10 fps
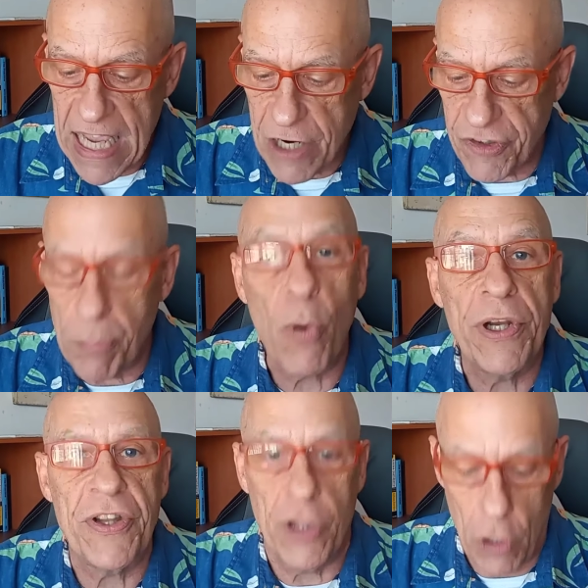Here's the
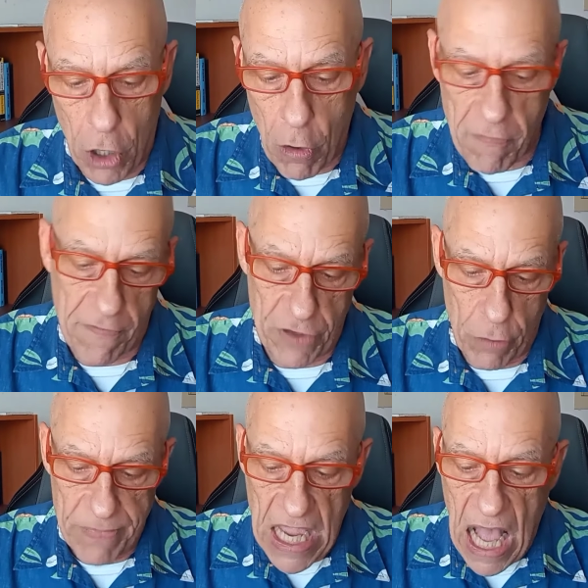point to the long
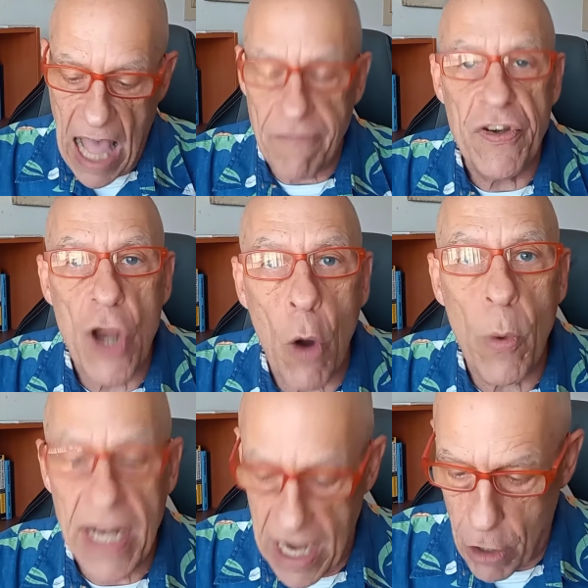overview. I have
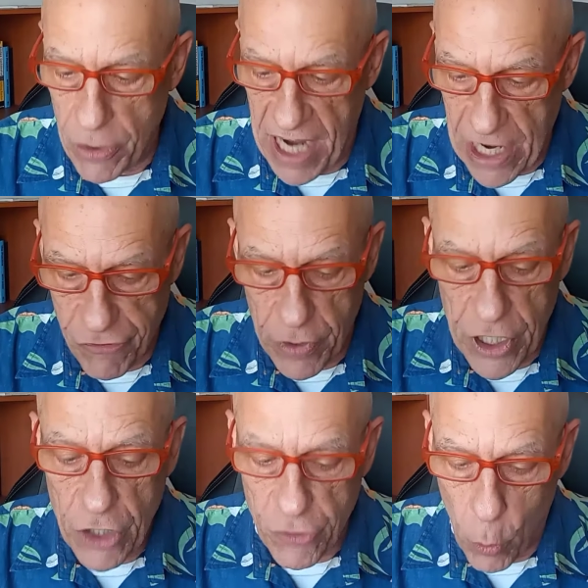no inherent
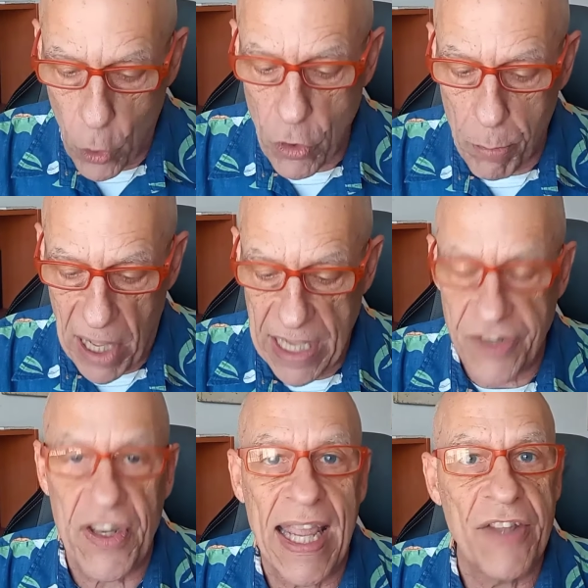hatred toward or
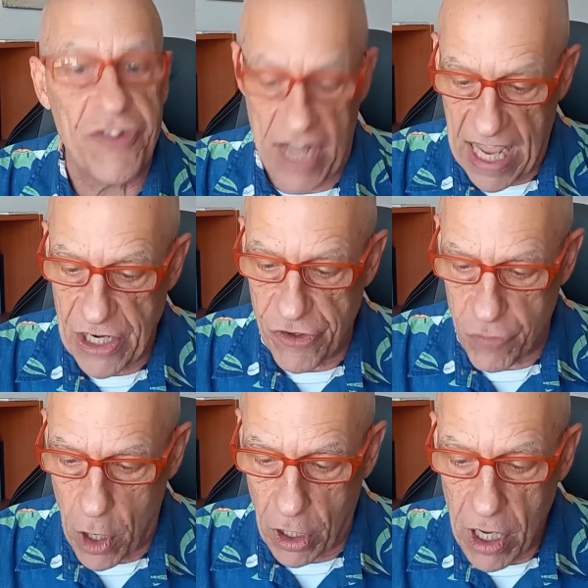bias against any
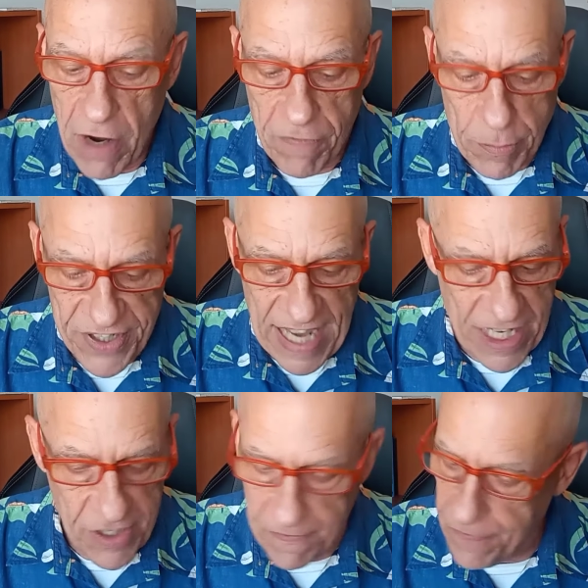drug, from
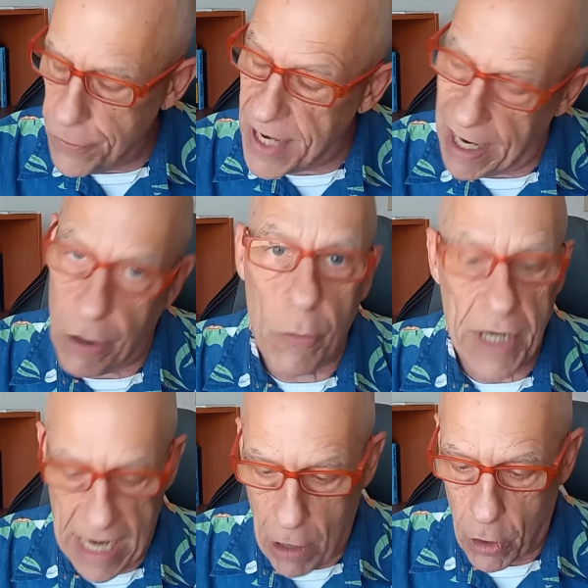sex and food to
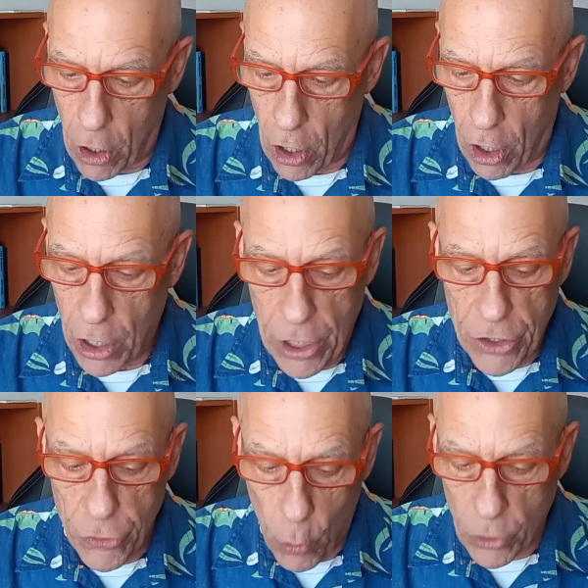heroin and alcohol,
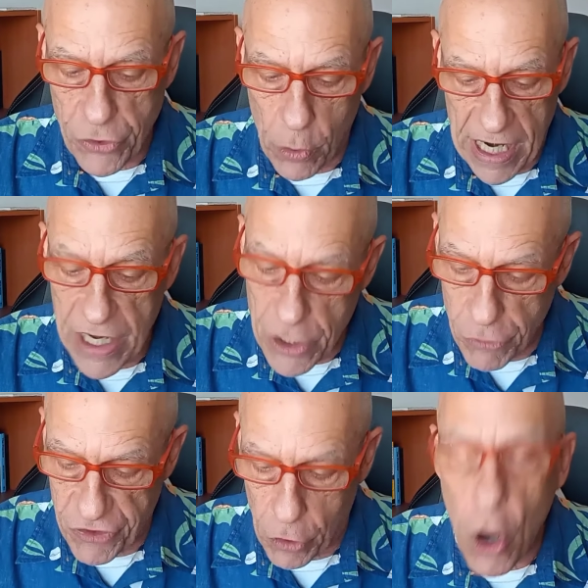nor toward any
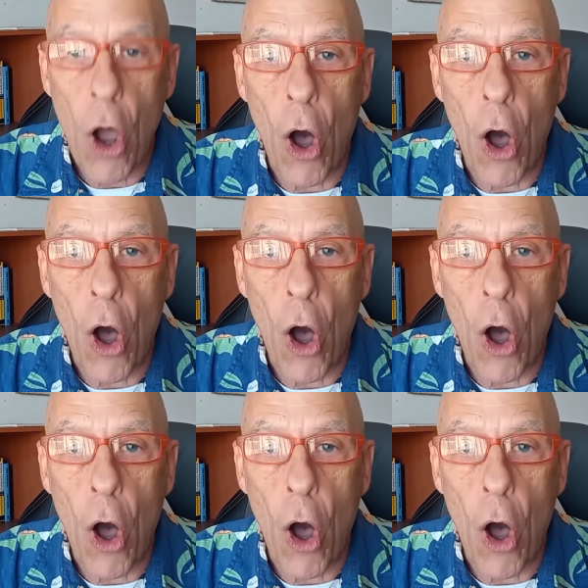user.